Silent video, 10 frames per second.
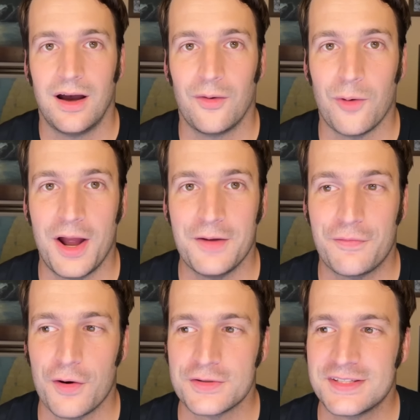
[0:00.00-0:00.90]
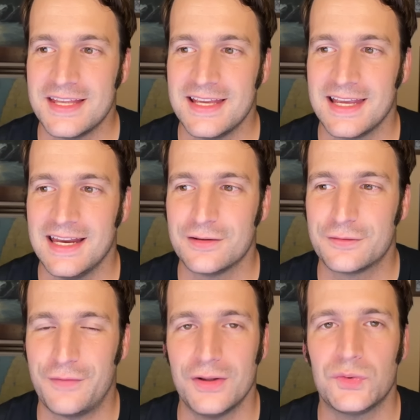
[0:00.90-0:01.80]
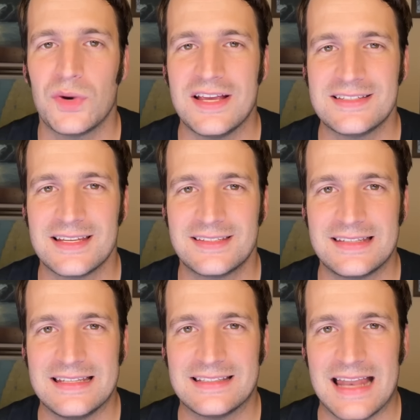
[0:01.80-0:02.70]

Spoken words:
All right, first thing, it is fundraising season